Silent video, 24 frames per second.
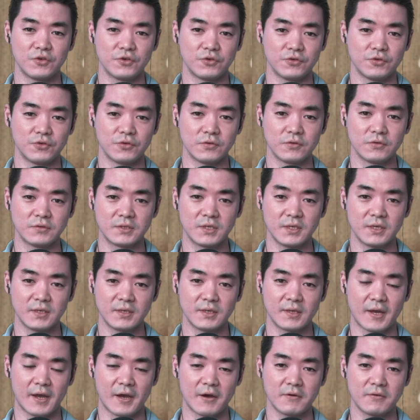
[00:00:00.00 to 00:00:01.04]

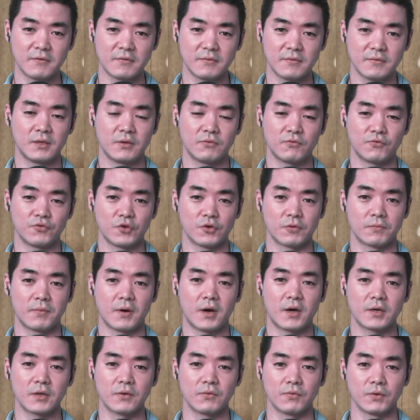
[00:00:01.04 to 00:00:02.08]
using now, your
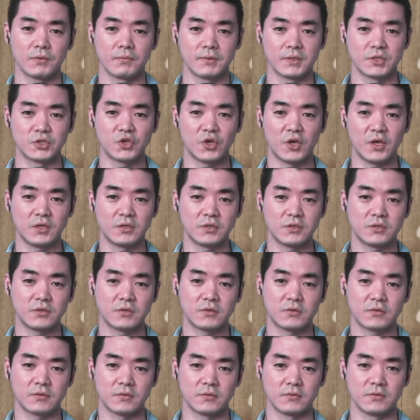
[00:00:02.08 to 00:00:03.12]
body will be changed
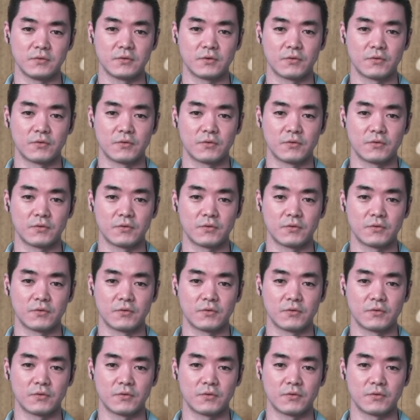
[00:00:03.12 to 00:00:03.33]
to your